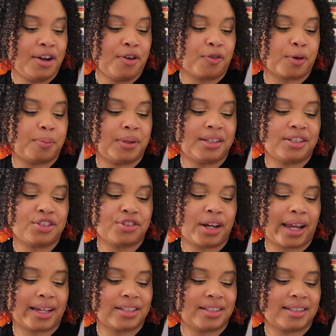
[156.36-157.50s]
Forbidden
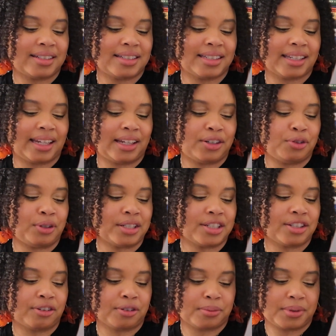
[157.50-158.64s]
attractions, scandal, and
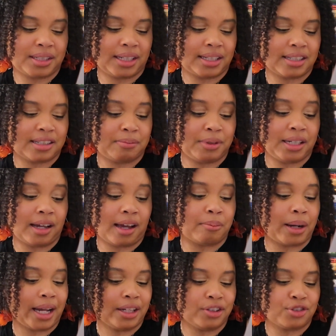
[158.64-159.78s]
circumstances beyond
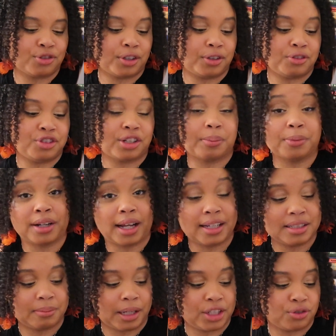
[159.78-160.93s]
my control
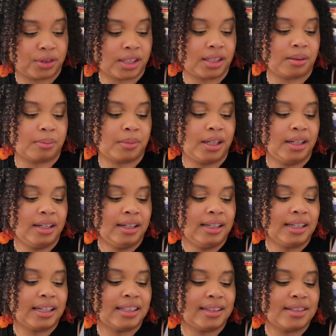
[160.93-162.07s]
jeopardized my dream.
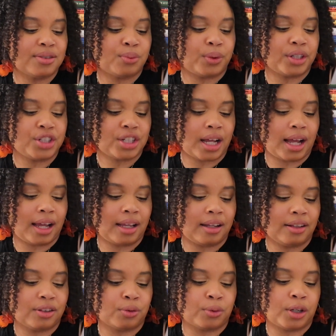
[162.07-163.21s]
Could this one
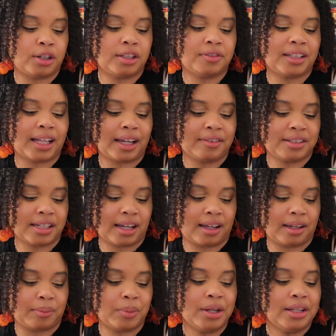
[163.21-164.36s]
shot, the role of a
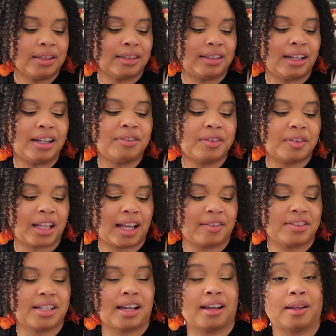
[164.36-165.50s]
lifetime, the love of a
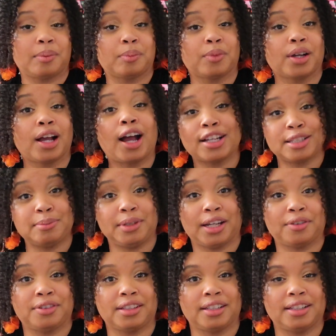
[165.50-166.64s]
lifetime, cost me
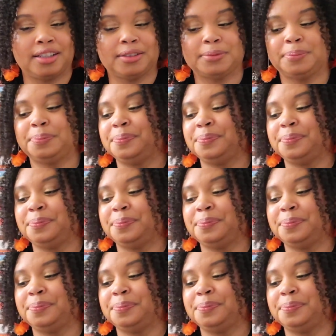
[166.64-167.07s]
everything?